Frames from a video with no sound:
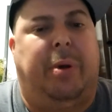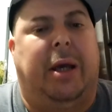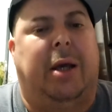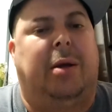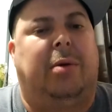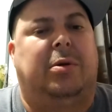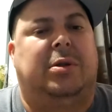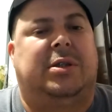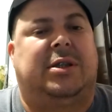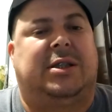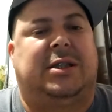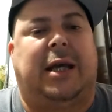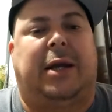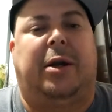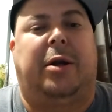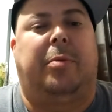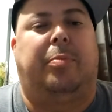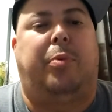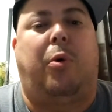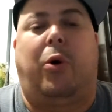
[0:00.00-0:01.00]
big
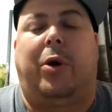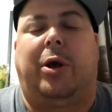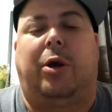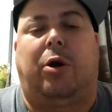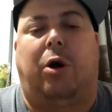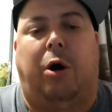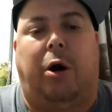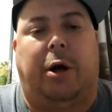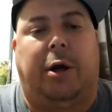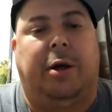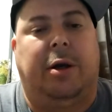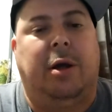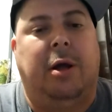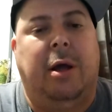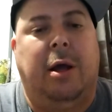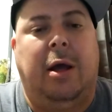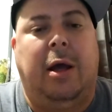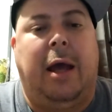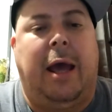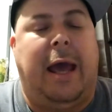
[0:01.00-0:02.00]
center point guard,
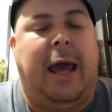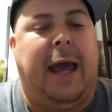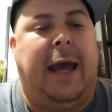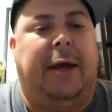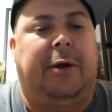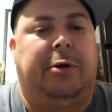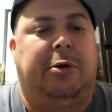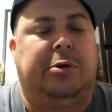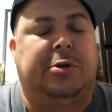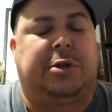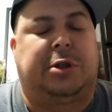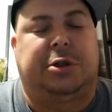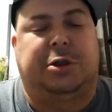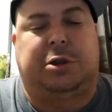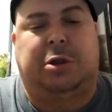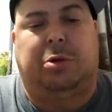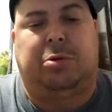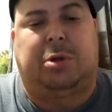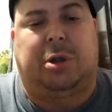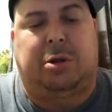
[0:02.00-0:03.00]
handles, can
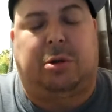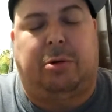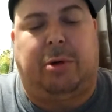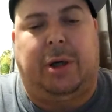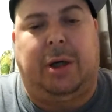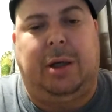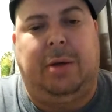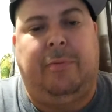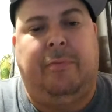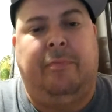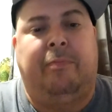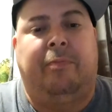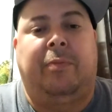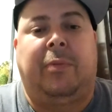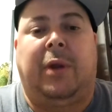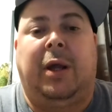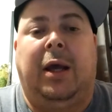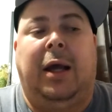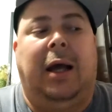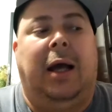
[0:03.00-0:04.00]
shoot the three.
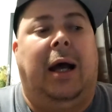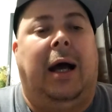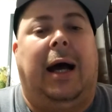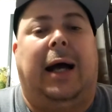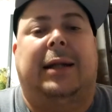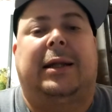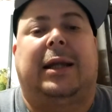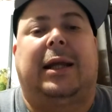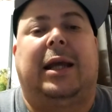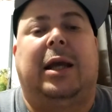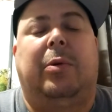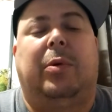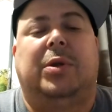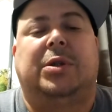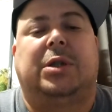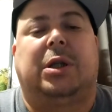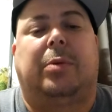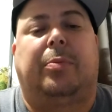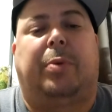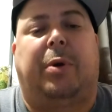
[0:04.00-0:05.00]
I think he went
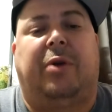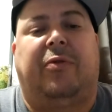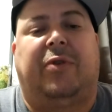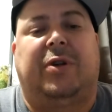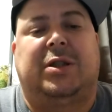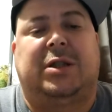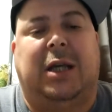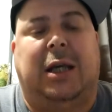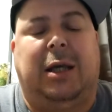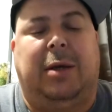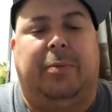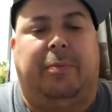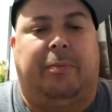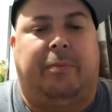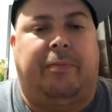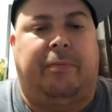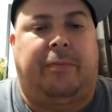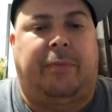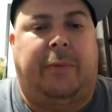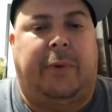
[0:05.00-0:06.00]
to the perfect team.
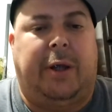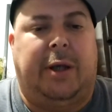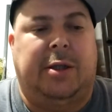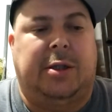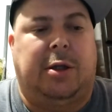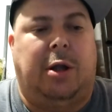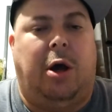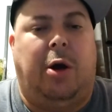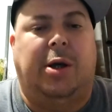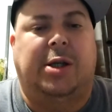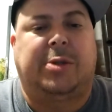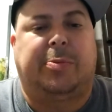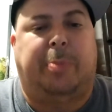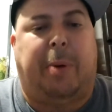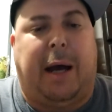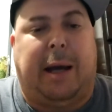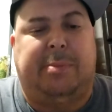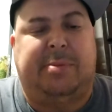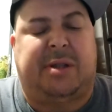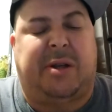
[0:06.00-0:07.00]
As long as
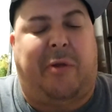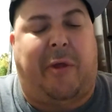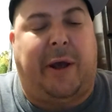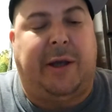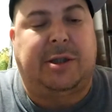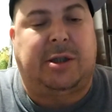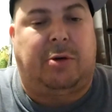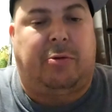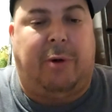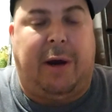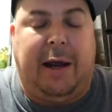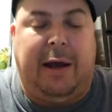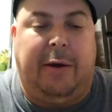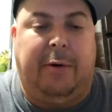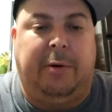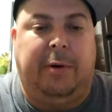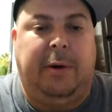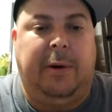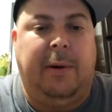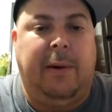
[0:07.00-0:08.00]
Pop stays
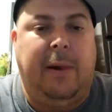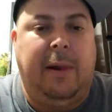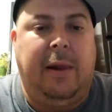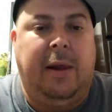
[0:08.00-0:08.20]
around,